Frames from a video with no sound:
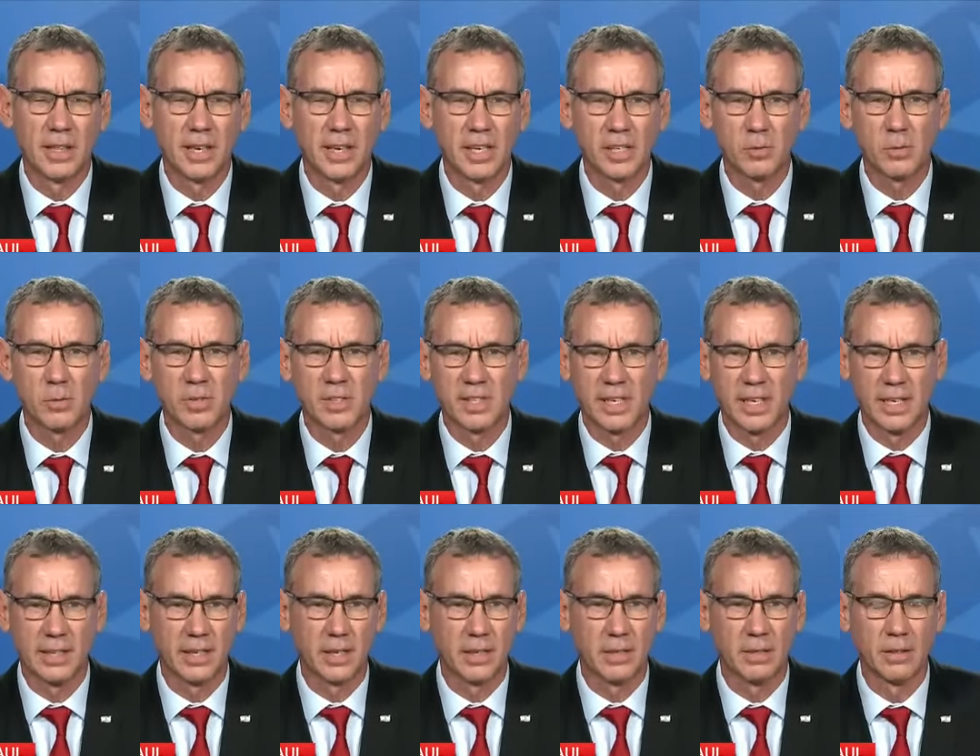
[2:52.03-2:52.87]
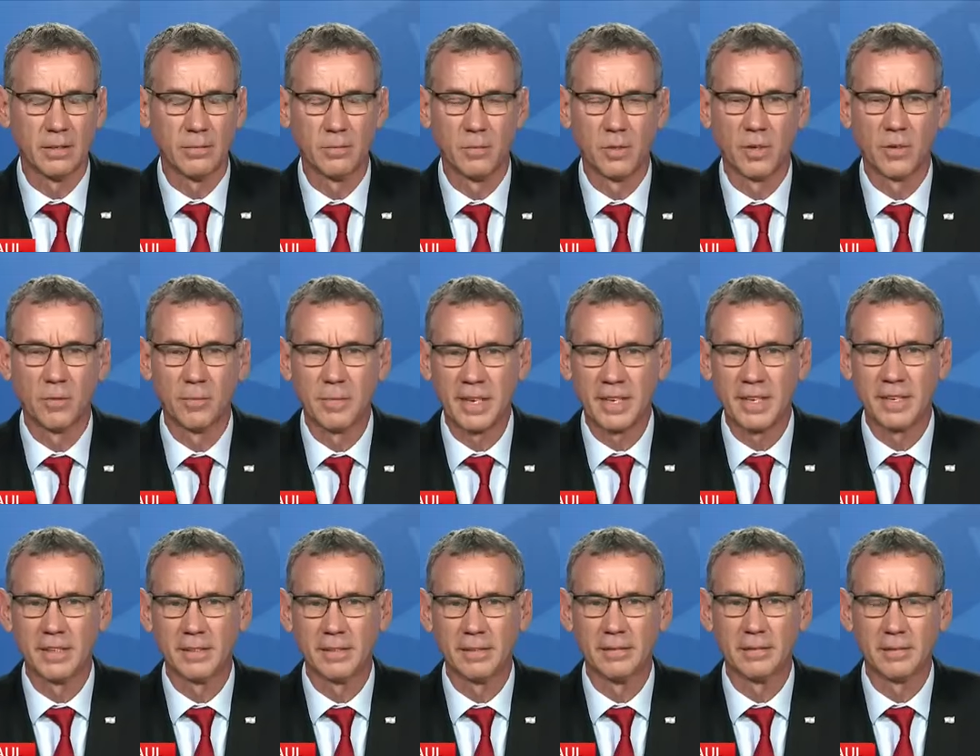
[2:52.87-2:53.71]
things were said that would have
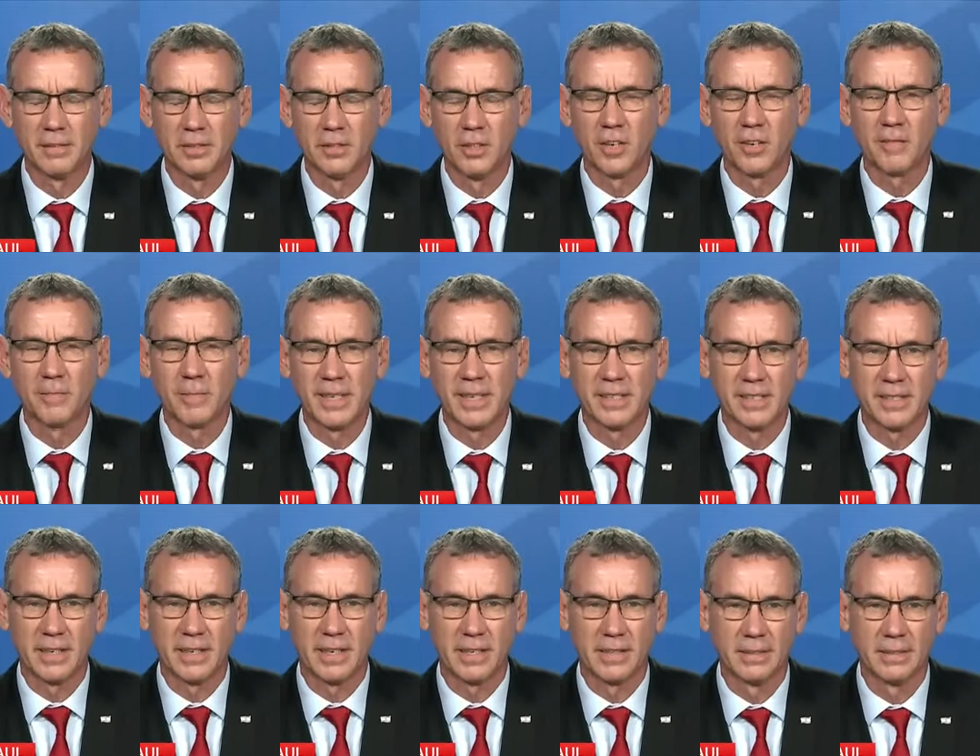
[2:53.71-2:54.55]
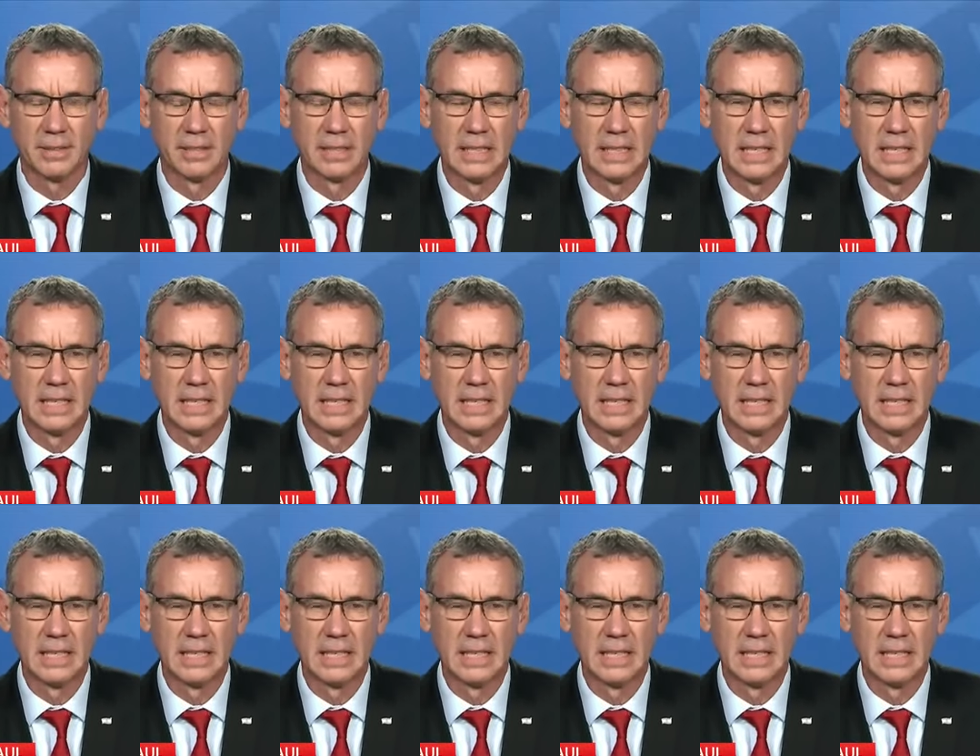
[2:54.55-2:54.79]
better not have been said.